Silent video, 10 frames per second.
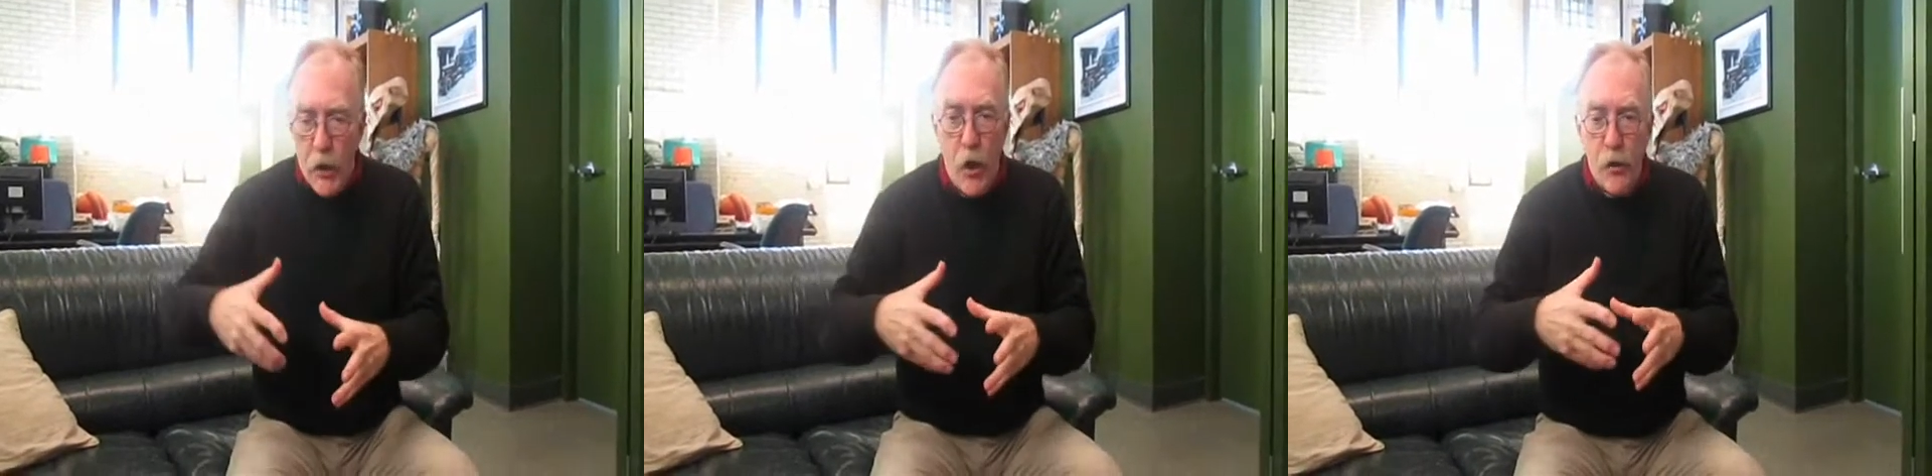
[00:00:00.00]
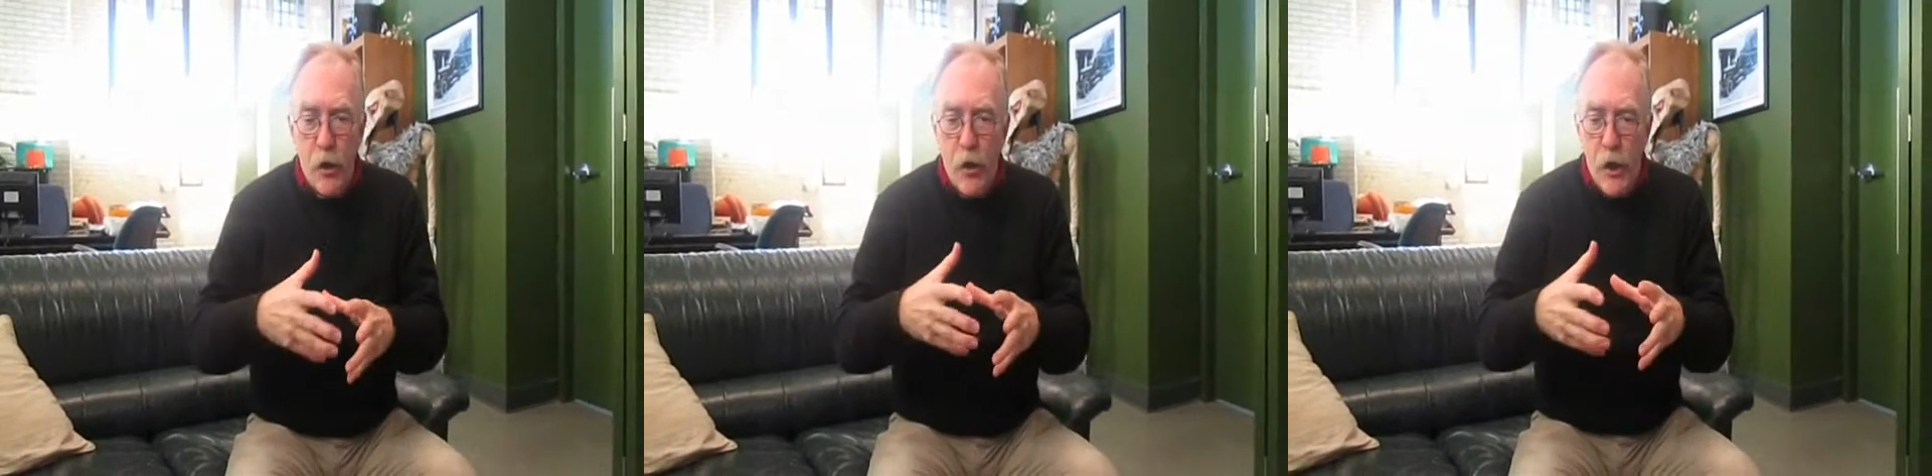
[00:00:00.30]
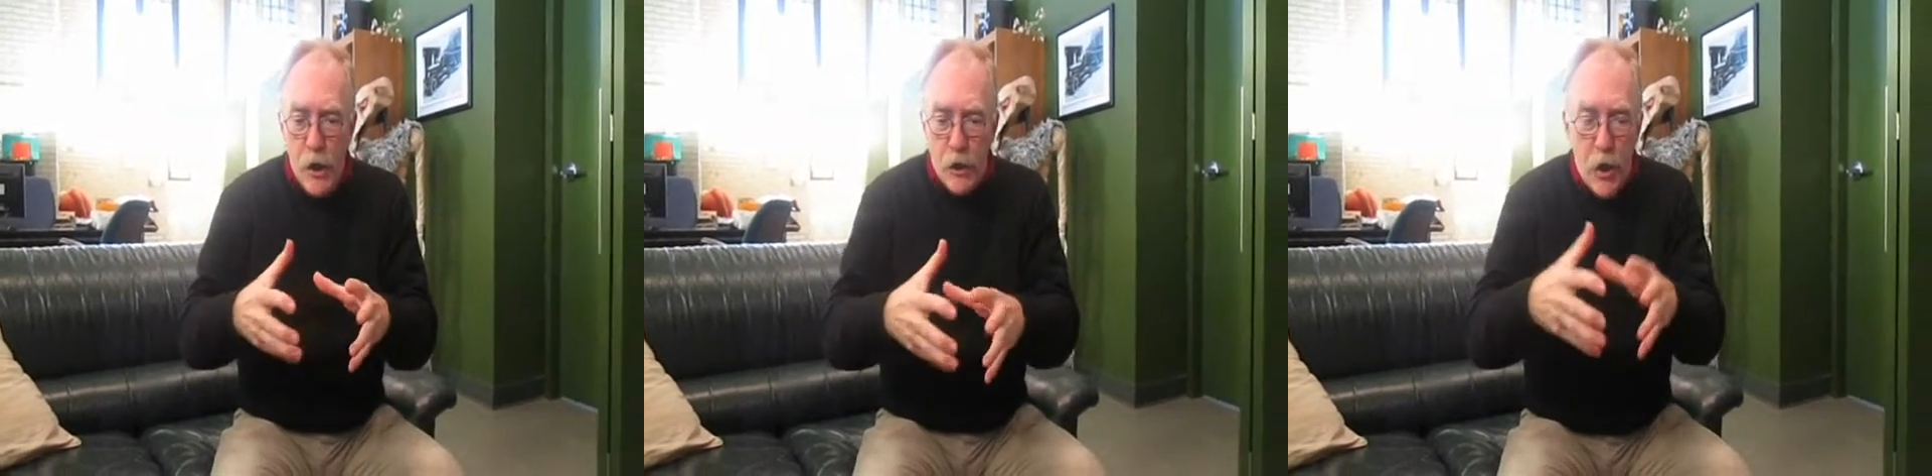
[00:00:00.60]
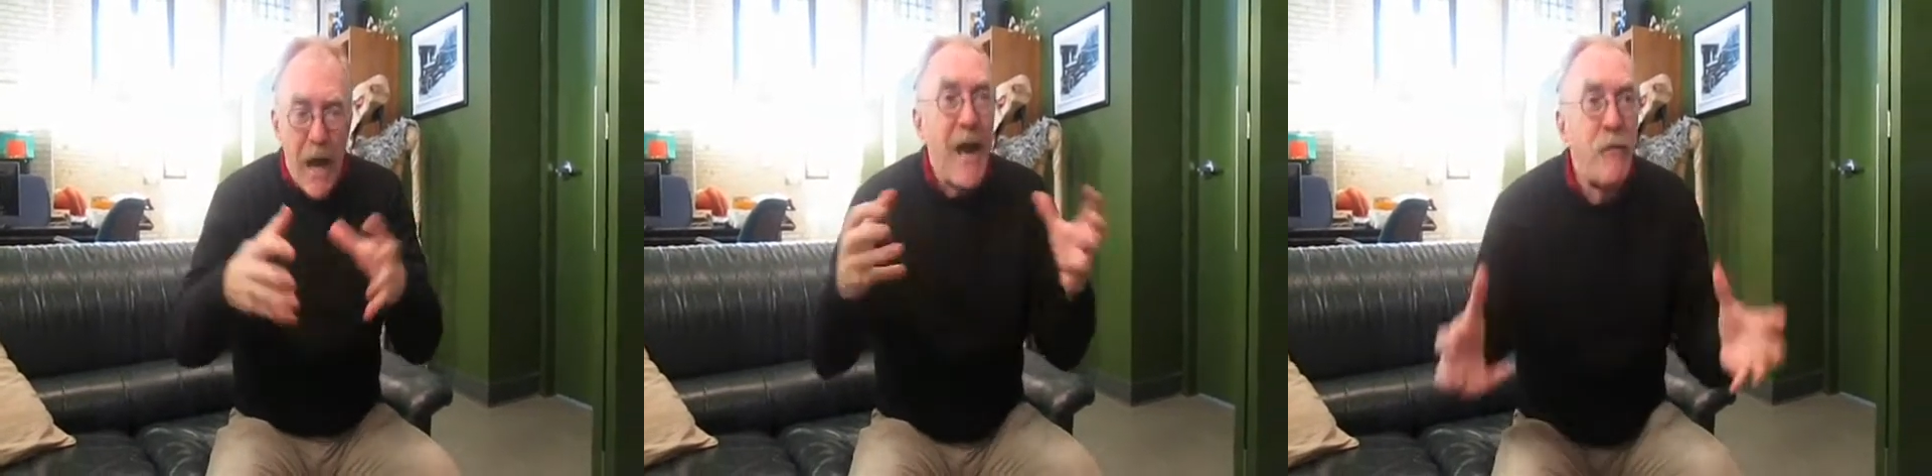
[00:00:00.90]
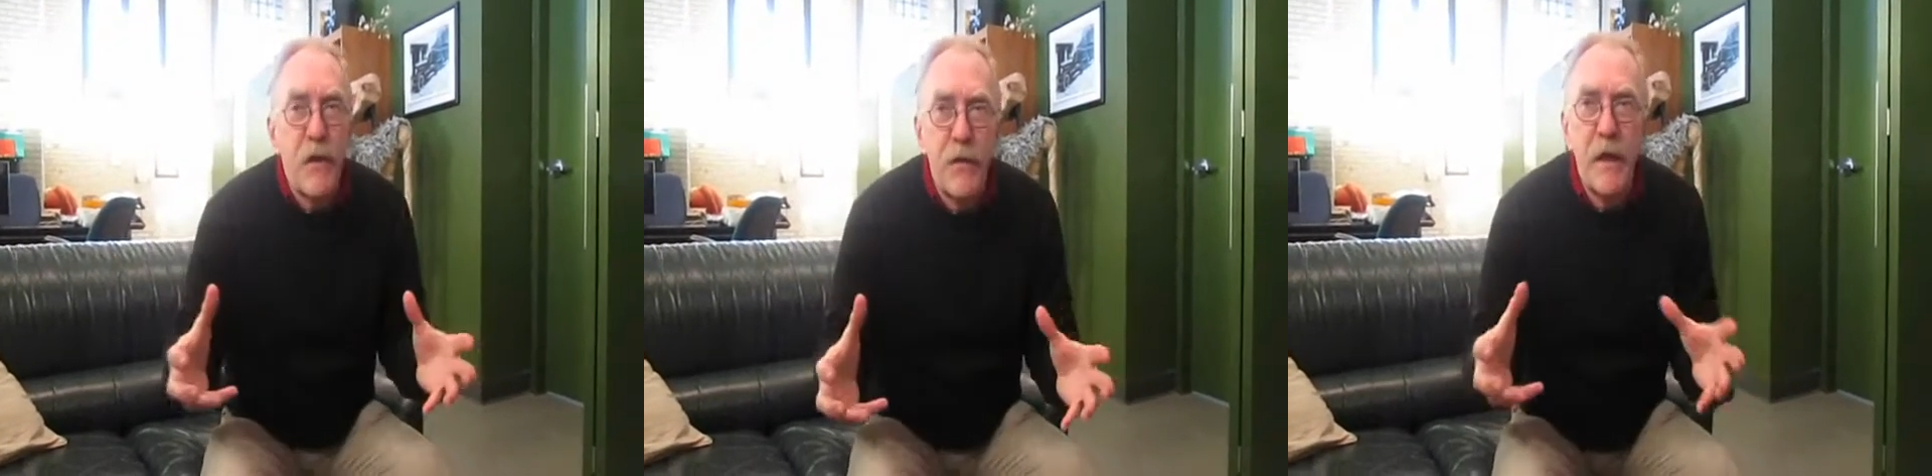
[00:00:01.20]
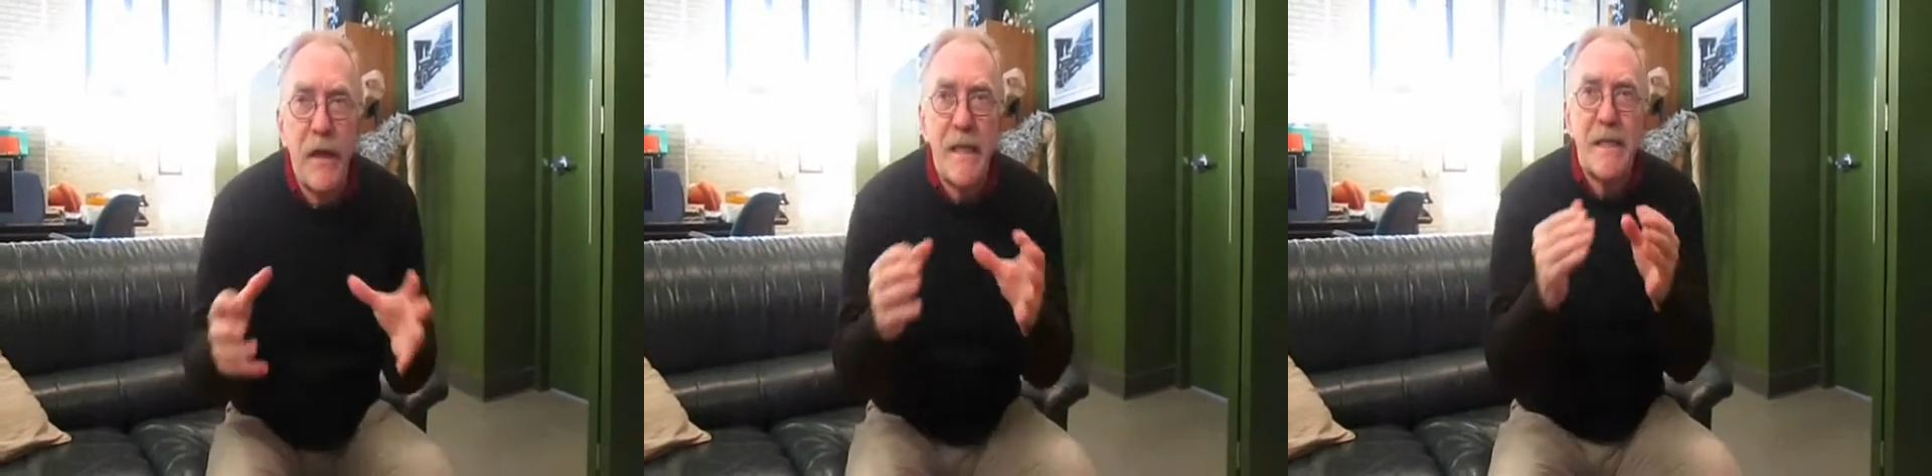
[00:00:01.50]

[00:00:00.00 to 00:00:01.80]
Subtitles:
the everything.